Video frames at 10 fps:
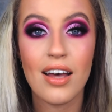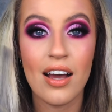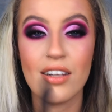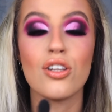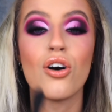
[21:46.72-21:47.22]

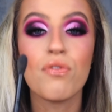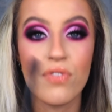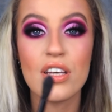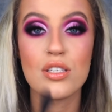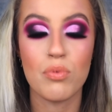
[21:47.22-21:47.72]
I love
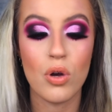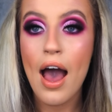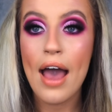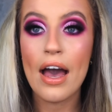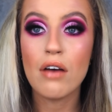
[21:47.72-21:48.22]
this brush.
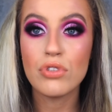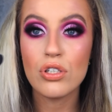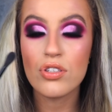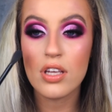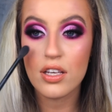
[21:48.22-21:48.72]
I have
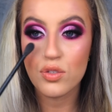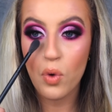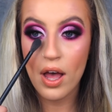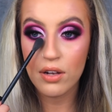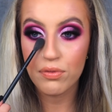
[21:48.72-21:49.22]
used it as
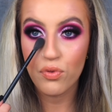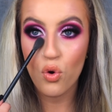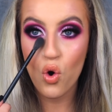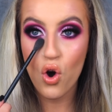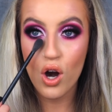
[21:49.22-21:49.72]
well
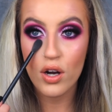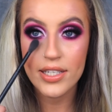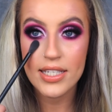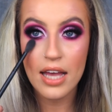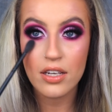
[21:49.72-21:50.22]
for
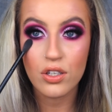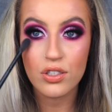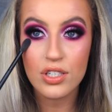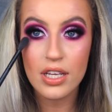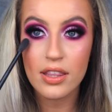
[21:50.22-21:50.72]
setting
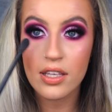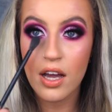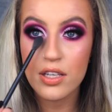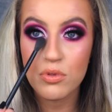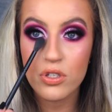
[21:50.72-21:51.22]
underneath the
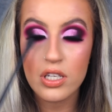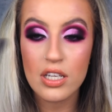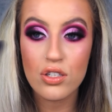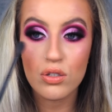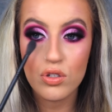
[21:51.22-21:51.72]
eyes because it
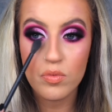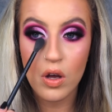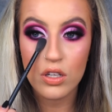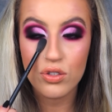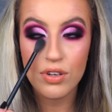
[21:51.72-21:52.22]
is so
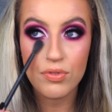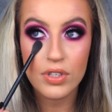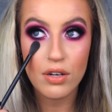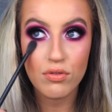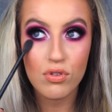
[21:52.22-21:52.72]
small. It's great for
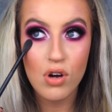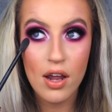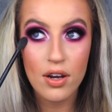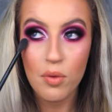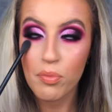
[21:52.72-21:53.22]
getting
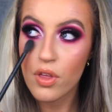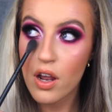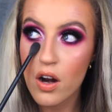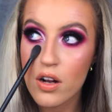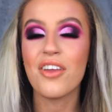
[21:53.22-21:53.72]
right up
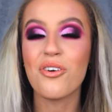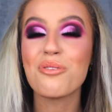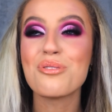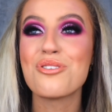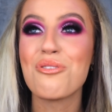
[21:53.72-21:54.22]
there. I thought
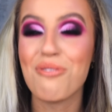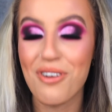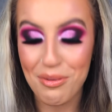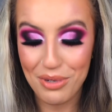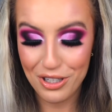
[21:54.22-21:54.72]
it was so
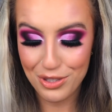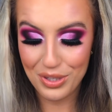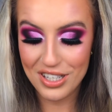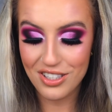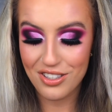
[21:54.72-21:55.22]
funny because
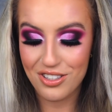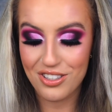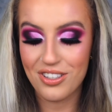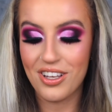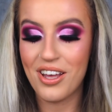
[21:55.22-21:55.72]
when
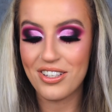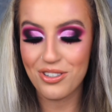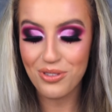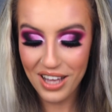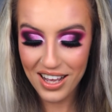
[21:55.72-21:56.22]

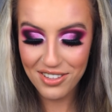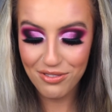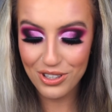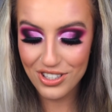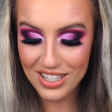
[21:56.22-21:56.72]
Suzanne
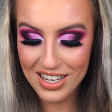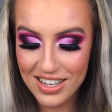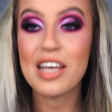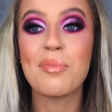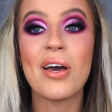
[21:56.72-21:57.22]
first
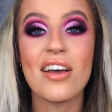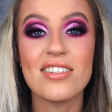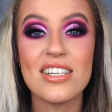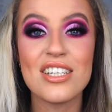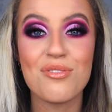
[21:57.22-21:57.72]
seen like my
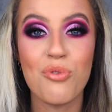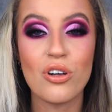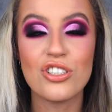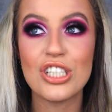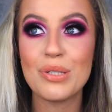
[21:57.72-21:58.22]
ideas
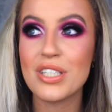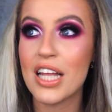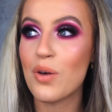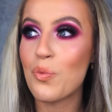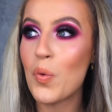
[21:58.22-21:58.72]
for it, she was
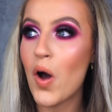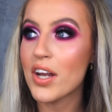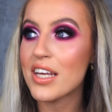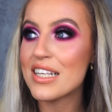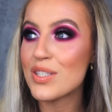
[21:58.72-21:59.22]
like,
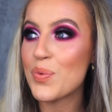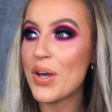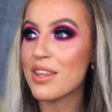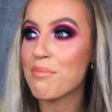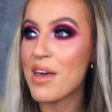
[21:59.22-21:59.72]
what is
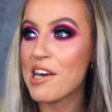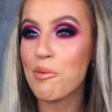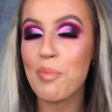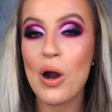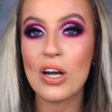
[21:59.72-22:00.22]
with
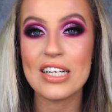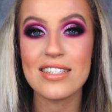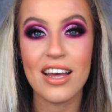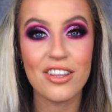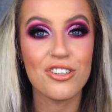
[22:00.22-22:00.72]
makeup
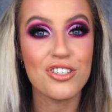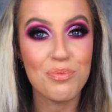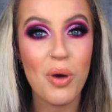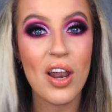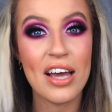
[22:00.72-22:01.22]
artists and their
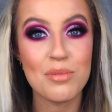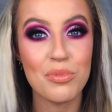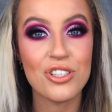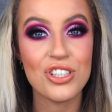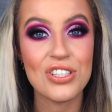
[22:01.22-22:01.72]
small ass
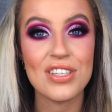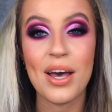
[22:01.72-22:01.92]
brushes?